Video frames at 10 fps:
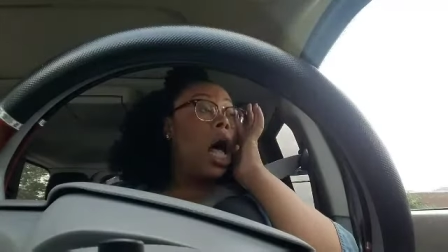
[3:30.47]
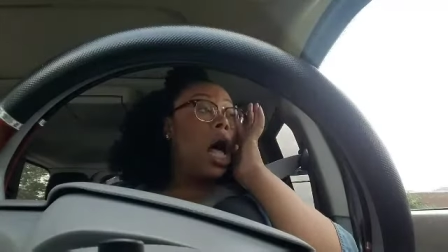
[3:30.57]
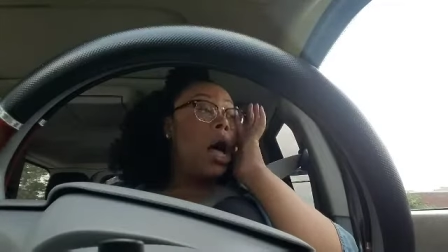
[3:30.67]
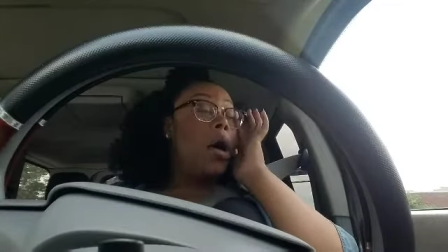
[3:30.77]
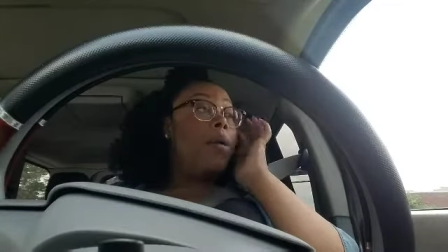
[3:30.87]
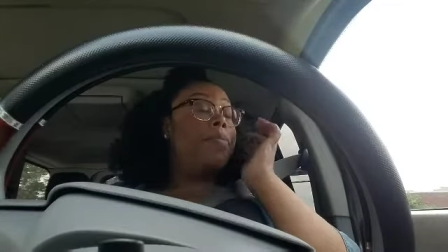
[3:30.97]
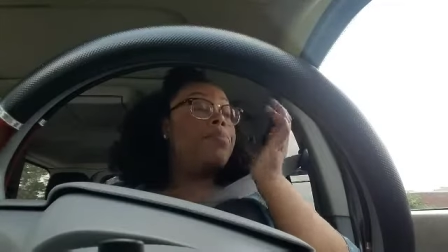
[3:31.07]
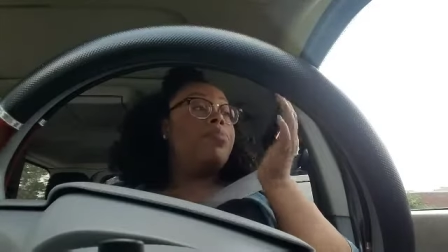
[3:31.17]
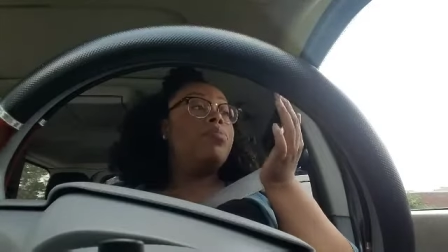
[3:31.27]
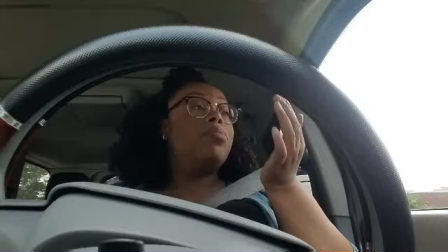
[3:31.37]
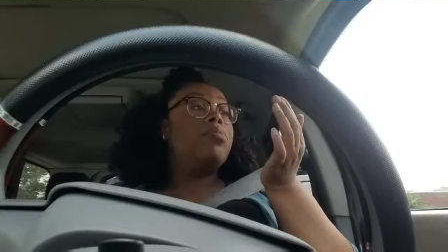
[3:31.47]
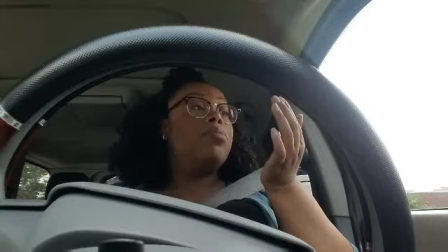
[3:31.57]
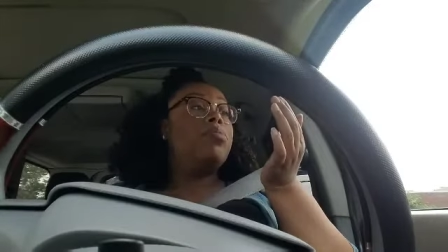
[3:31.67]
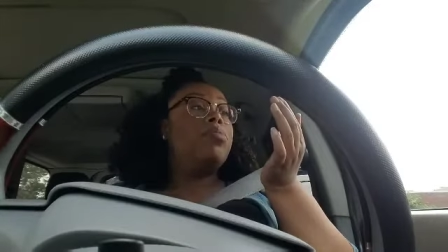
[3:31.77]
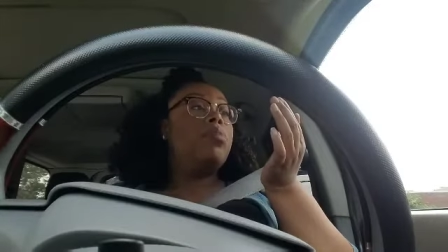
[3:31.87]
Um
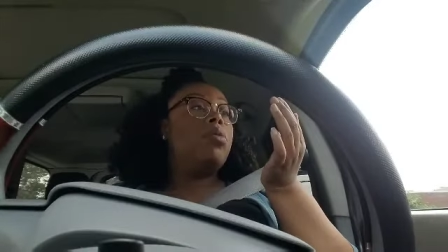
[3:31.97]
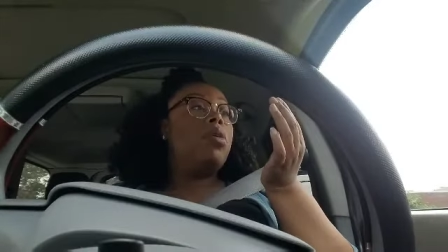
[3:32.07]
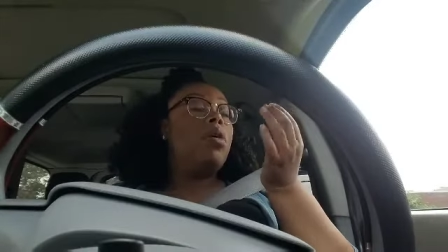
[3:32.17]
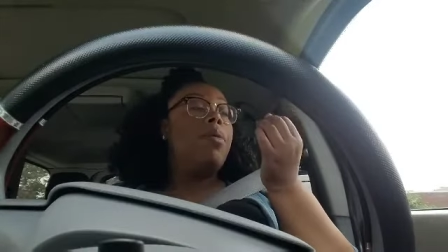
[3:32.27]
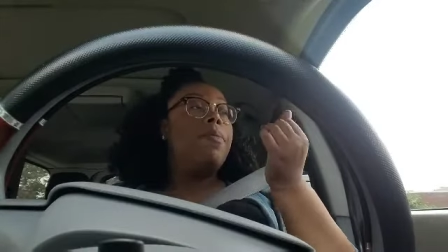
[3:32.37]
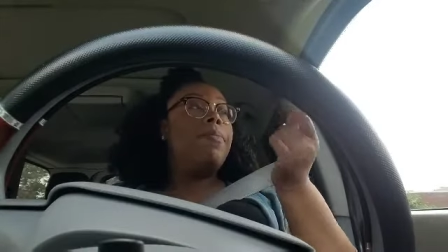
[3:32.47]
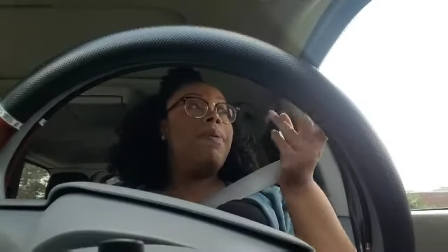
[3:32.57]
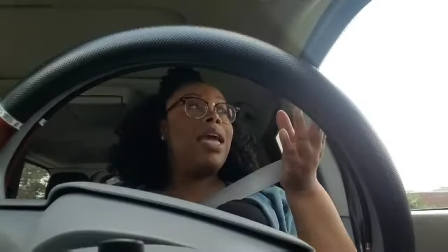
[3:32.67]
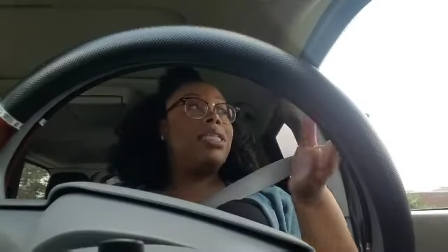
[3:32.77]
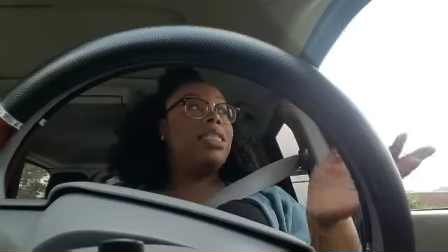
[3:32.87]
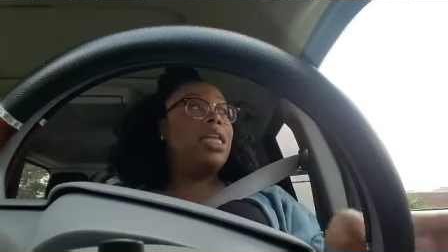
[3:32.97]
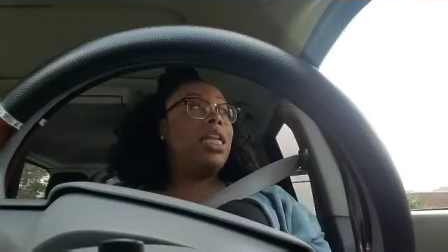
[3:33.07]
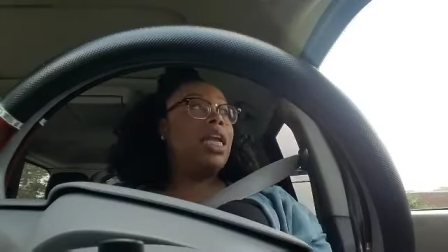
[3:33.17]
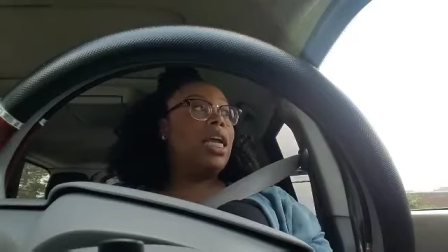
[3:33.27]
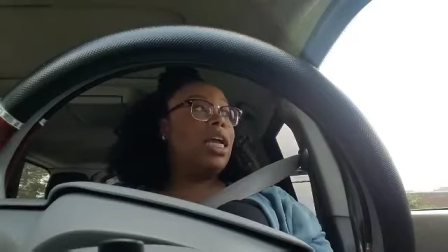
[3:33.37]

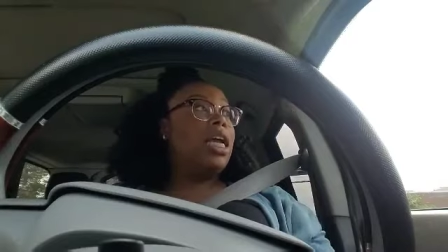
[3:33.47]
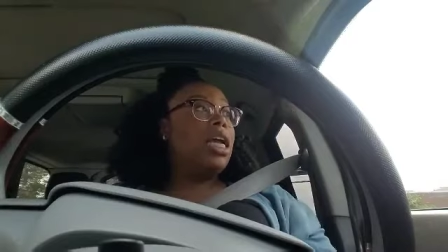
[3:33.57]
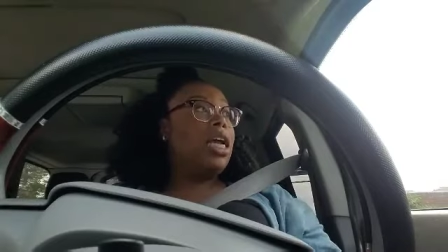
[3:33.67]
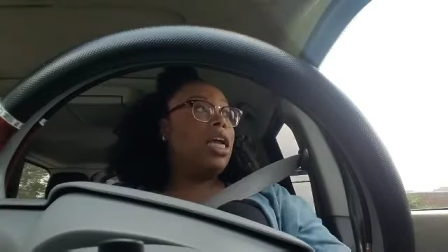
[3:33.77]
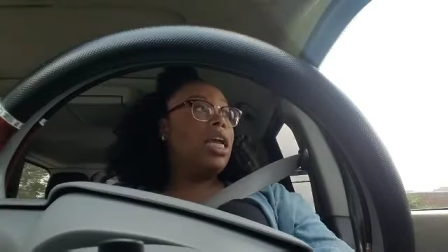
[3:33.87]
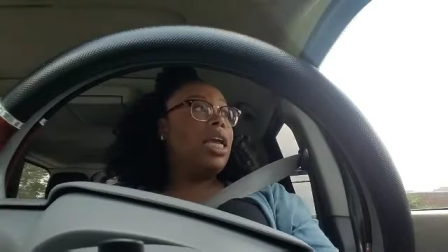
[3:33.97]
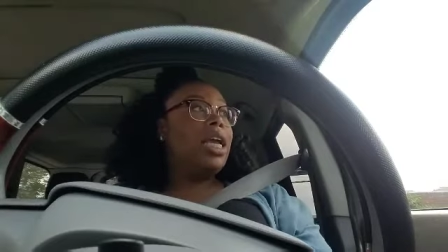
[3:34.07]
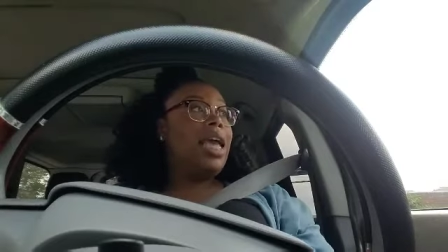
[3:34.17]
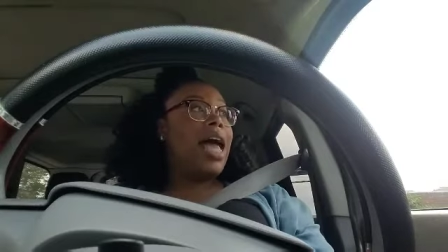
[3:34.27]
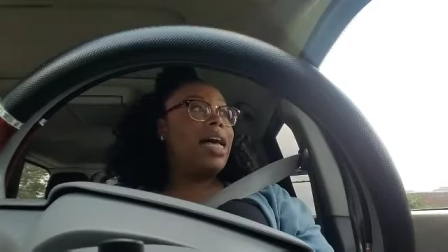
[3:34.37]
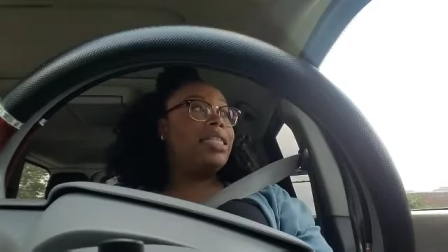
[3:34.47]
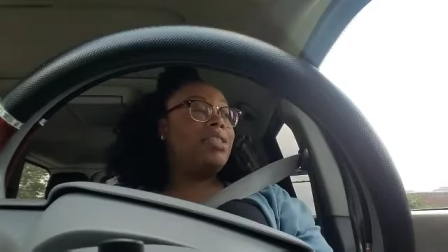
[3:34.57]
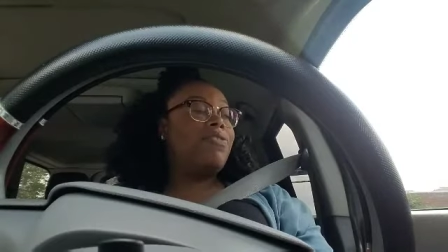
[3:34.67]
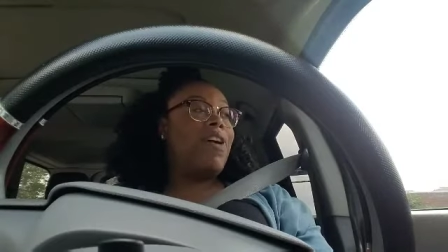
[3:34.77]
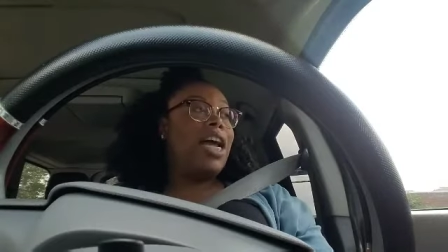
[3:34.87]
basically he has
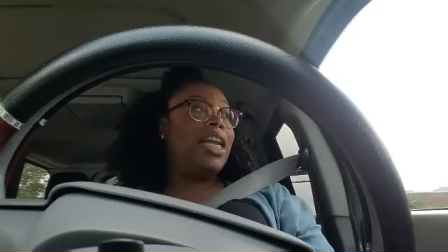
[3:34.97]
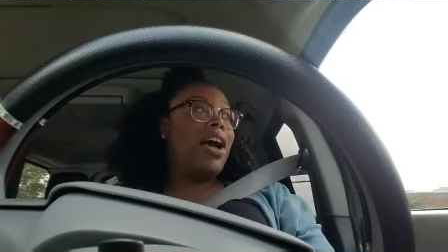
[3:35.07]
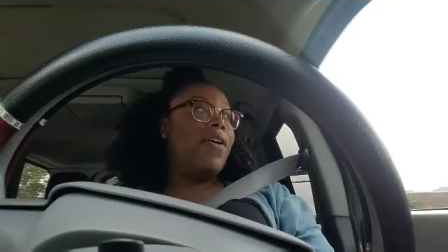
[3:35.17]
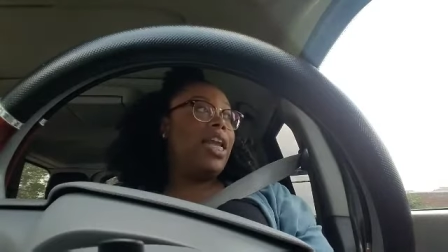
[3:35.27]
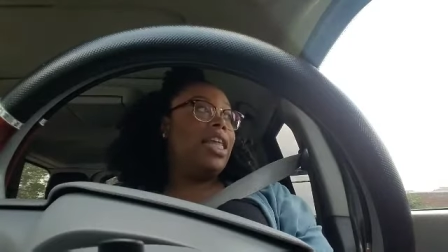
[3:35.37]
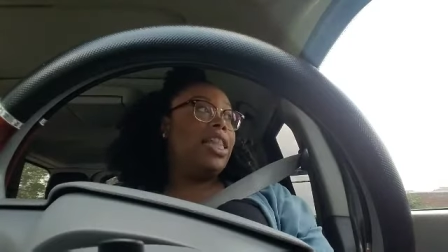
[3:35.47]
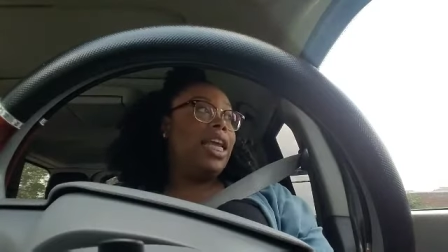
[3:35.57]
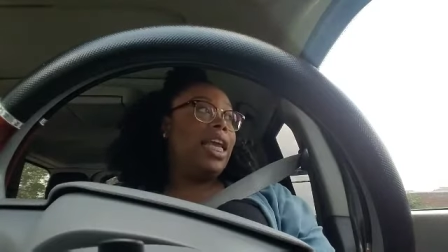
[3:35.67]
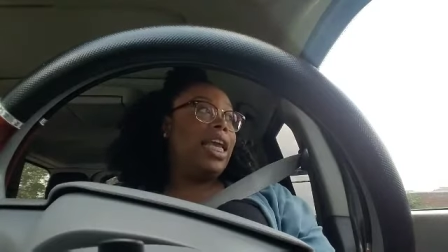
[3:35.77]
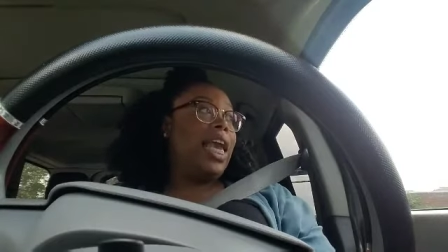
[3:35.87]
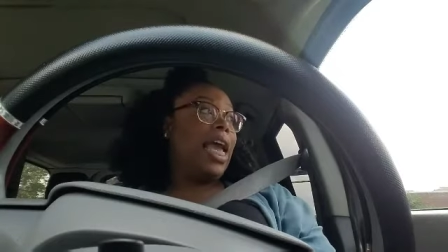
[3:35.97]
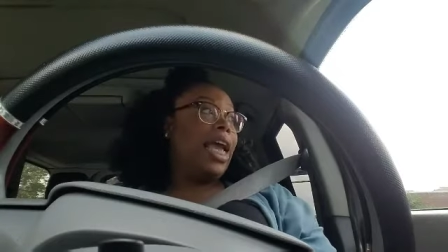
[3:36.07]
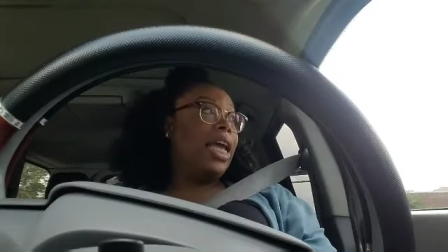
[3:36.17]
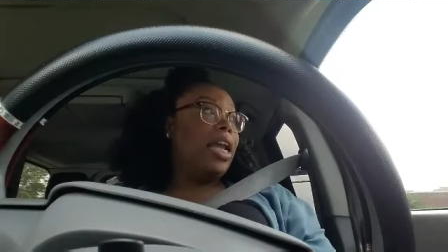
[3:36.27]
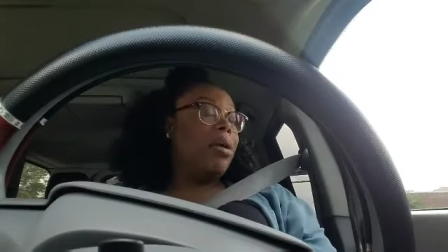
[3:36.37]
to find out anything he
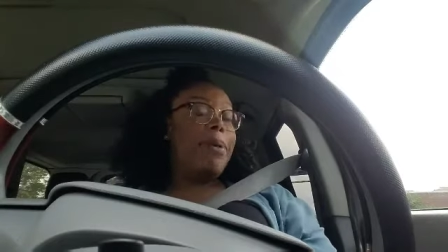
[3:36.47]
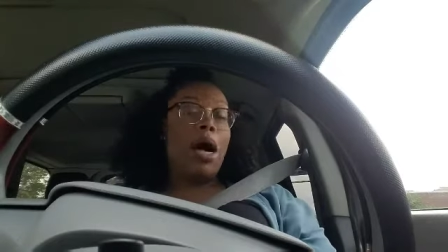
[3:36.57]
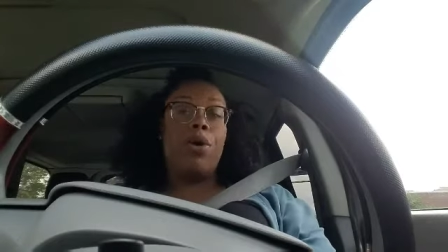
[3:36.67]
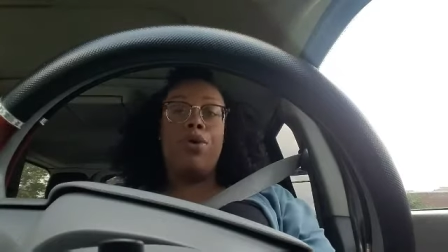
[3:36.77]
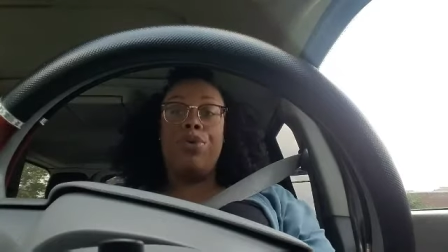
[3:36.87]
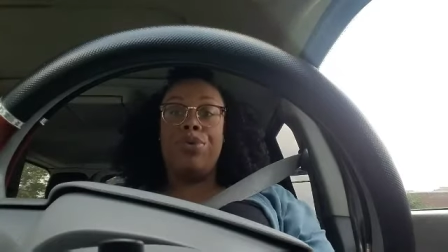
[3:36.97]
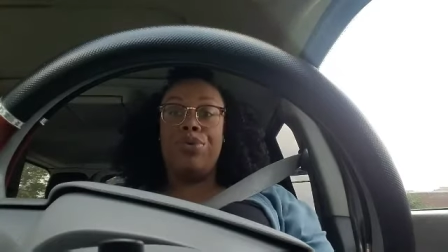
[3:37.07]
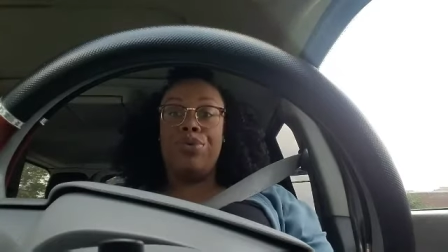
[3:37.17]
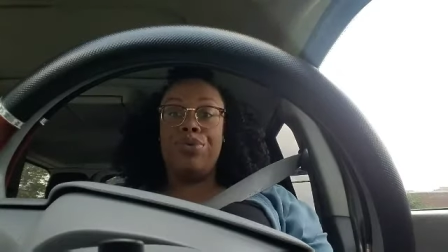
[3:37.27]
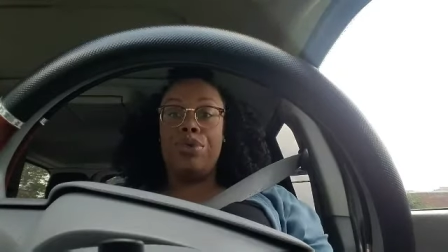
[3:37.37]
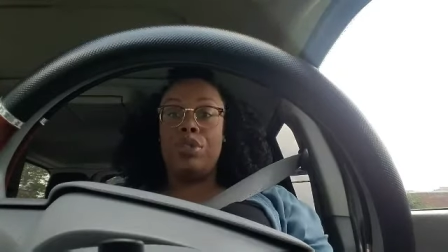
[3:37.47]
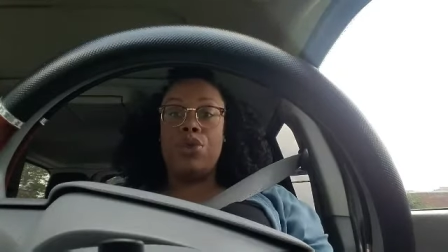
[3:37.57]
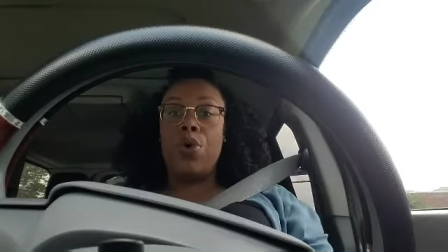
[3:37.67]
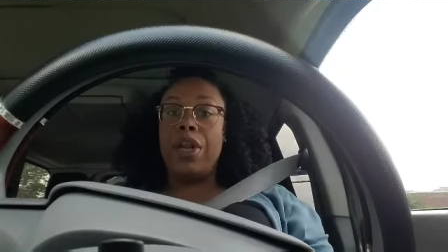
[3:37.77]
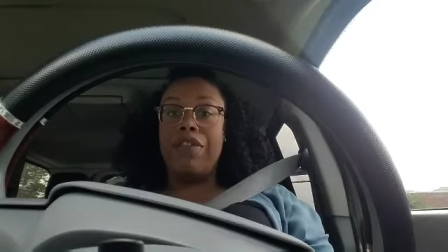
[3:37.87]
can about who
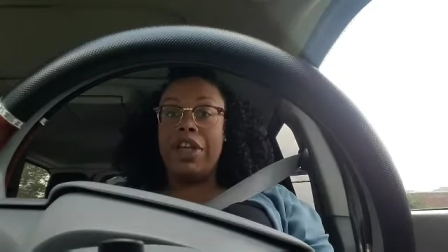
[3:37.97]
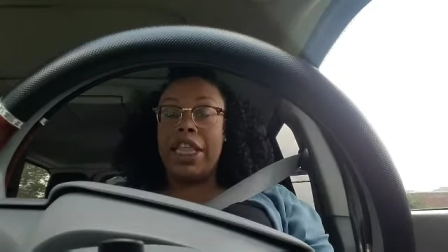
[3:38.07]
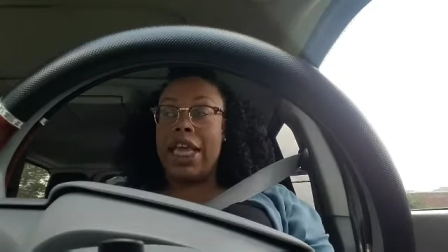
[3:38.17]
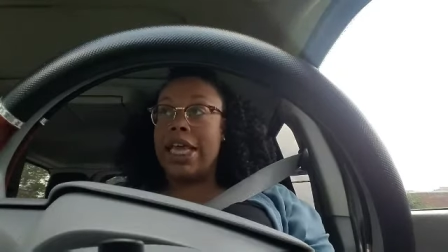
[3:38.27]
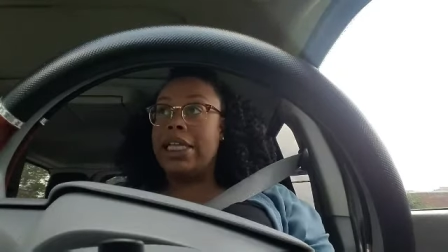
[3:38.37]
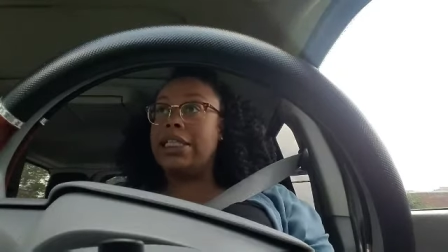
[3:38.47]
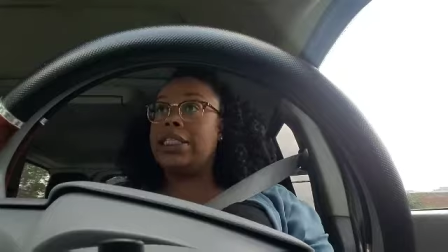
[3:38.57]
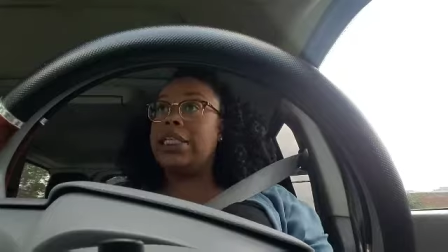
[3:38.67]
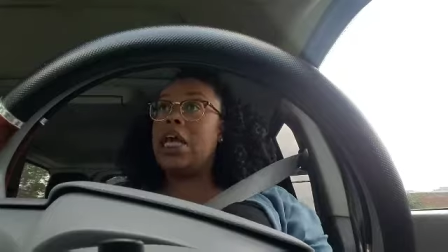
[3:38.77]
Tony really is.